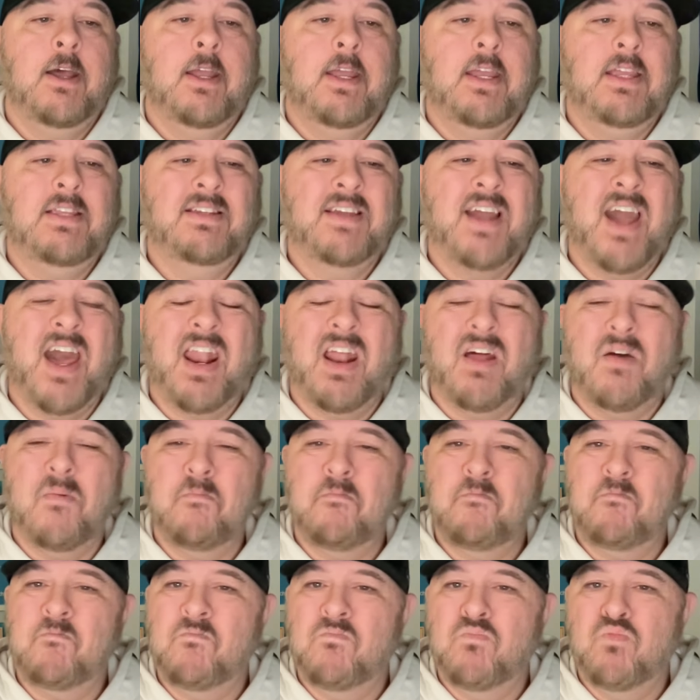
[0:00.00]
He's got
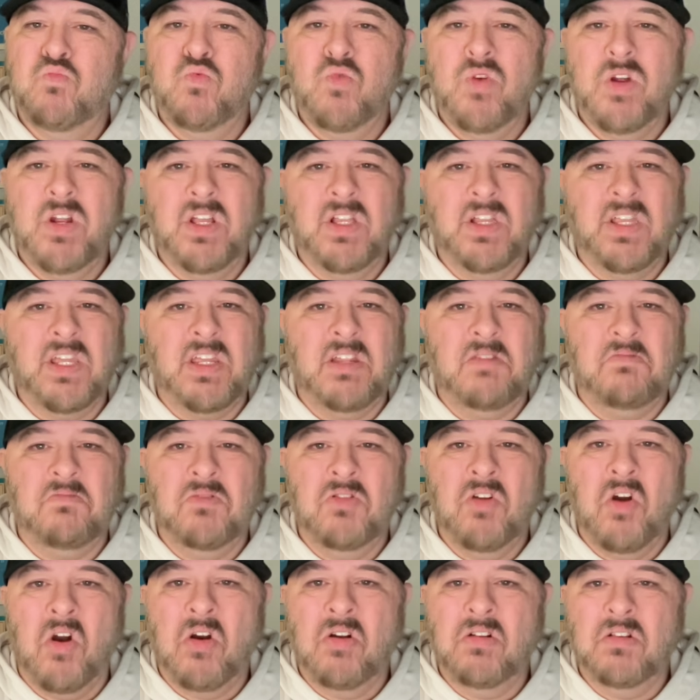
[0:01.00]
a really
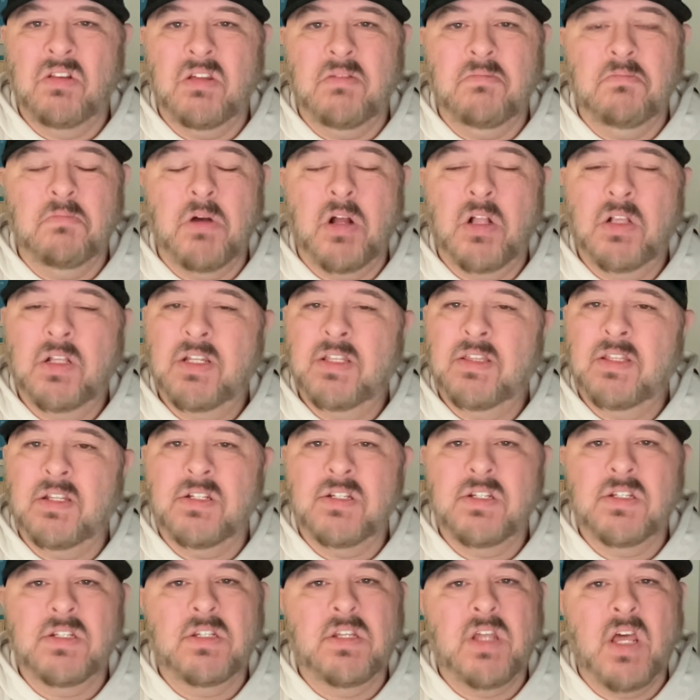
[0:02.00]
gnarly mullet that
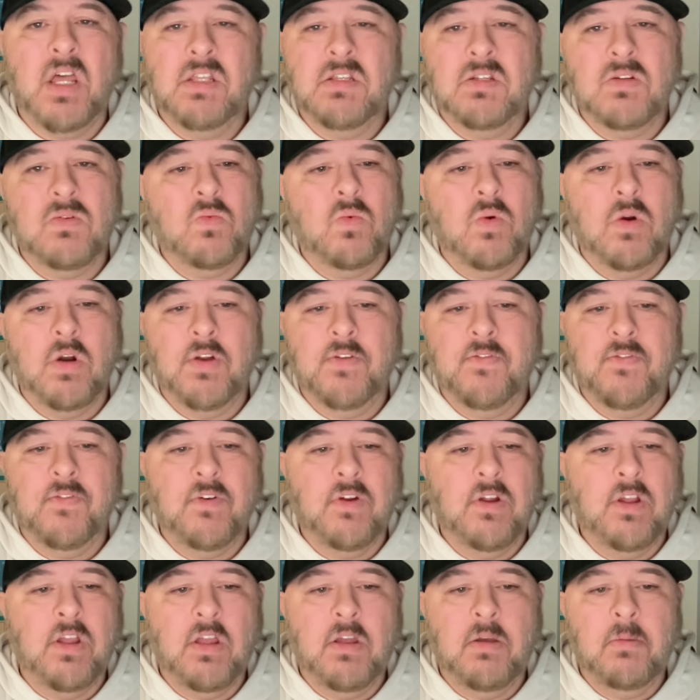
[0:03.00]
just doesn't work
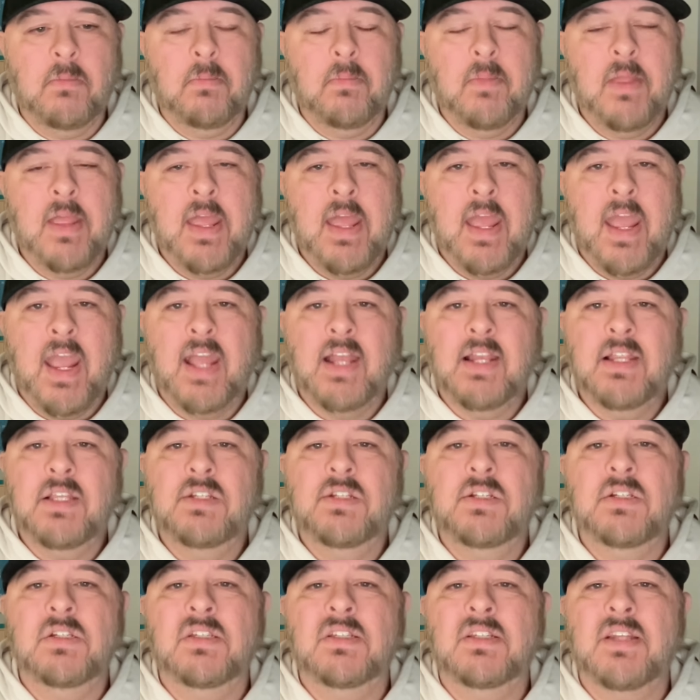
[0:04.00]
for him, and
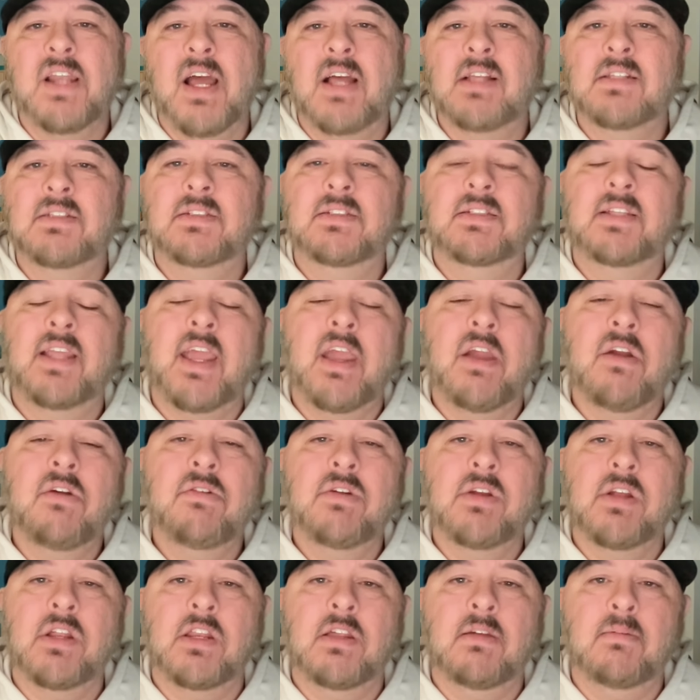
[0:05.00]
he's just not
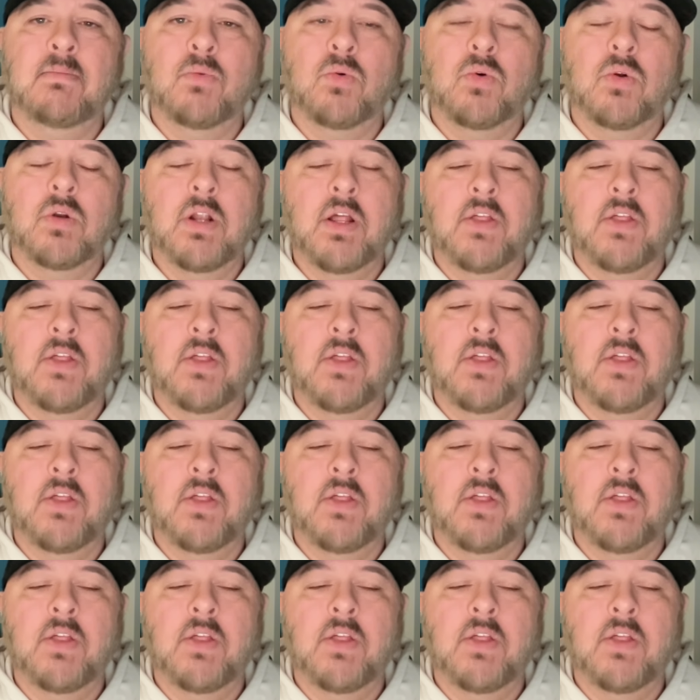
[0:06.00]
scary anymore.